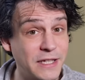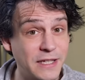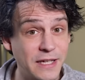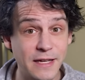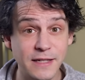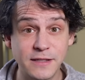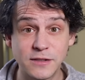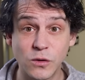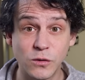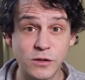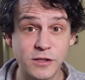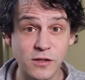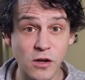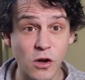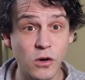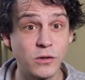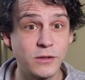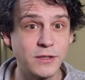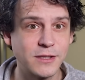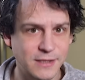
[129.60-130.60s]
years or
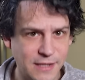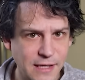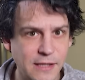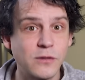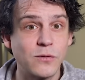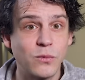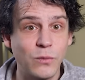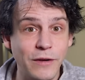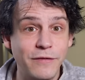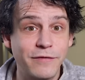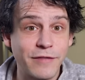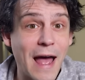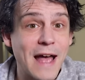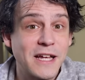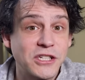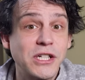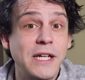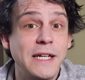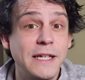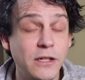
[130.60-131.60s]
so since we've
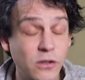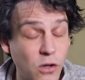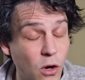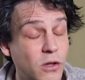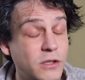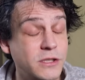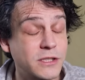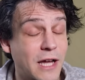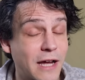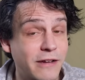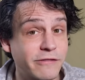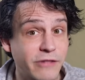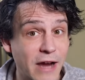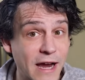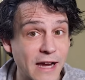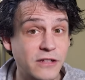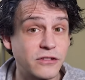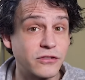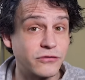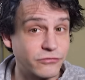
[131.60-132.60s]
actually got
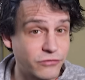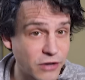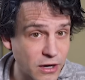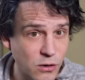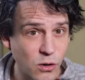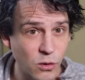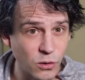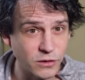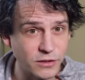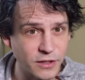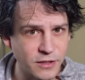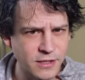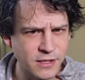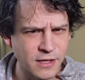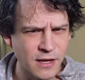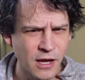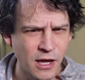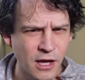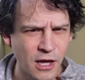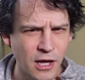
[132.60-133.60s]
direct records,
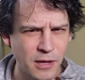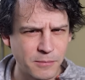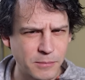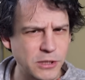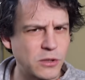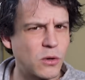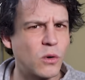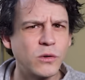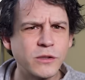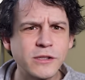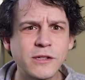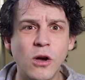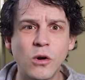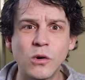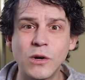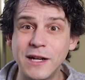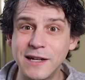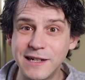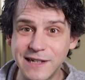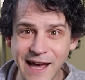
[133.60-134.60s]
but
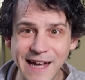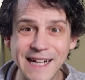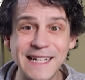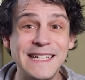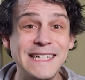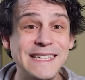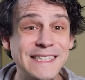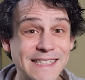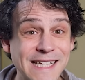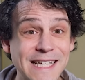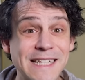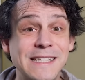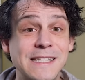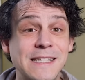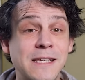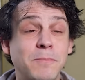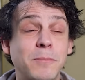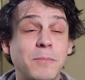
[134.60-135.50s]
also likely since